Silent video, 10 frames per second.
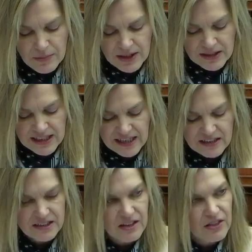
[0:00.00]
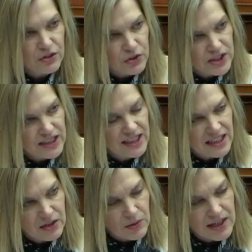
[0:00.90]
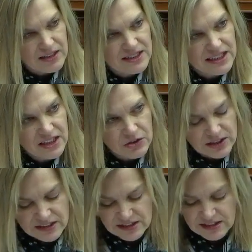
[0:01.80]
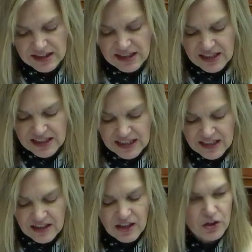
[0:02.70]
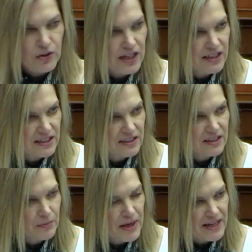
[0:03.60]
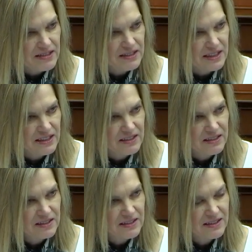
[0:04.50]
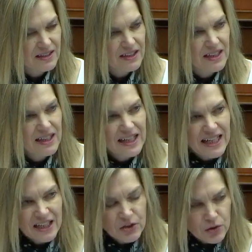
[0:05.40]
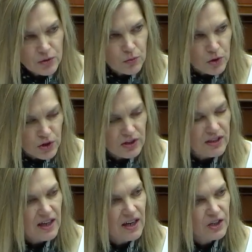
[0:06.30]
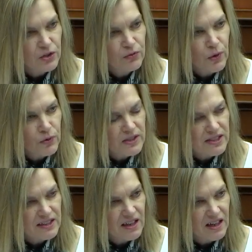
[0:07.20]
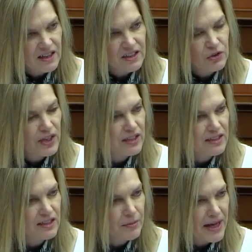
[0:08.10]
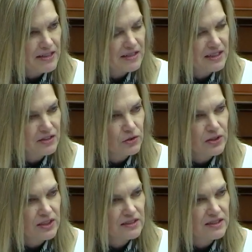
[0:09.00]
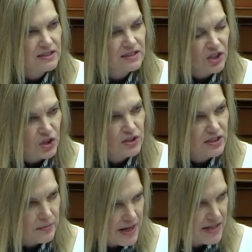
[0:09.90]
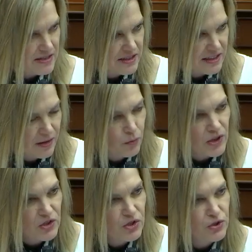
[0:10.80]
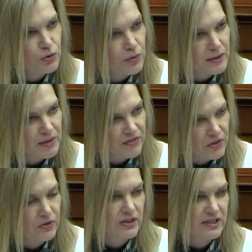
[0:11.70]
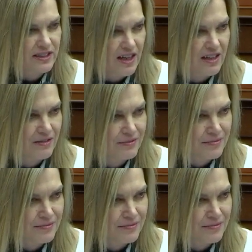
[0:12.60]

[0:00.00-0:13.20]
but a net 30 gigawatt decrease in accredited capacity. In your work, are you focusing on accredited capacity or installed capacity? And what should we be focusing on?